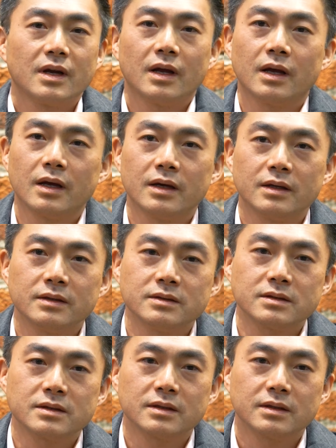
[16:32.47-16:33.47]

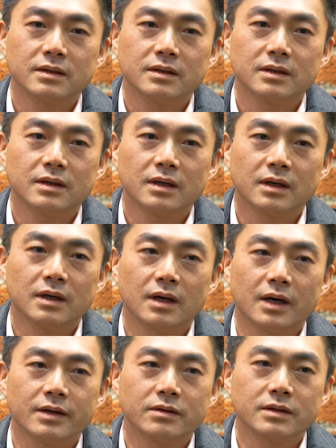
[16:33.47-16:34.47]
And uh,
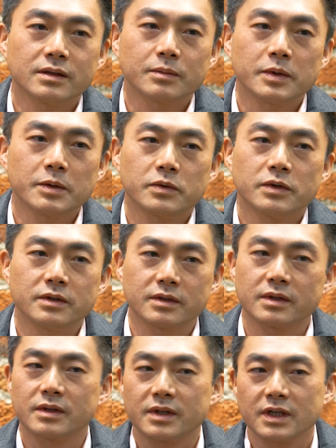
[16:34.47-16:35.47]
I don't think people
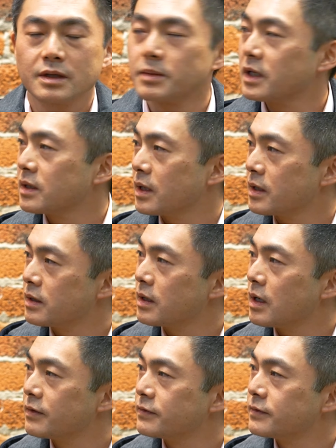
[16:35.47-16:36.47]
think about that
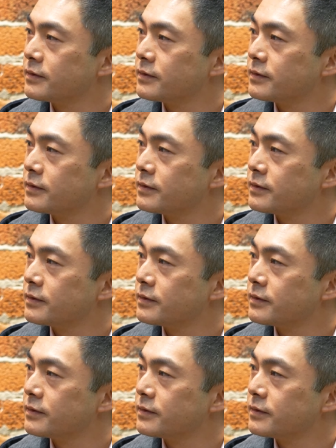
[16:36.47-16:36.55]
enough.